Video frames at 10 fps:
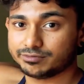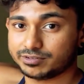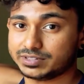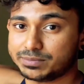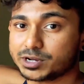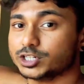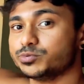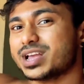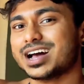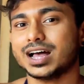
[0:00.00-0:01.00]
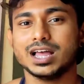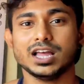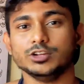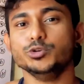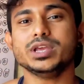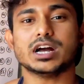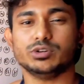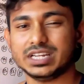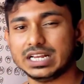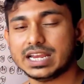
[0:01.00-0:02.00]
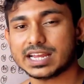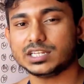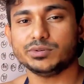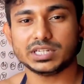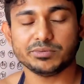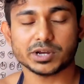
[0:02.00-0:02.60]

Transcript: 15, because we are doing our daily activity,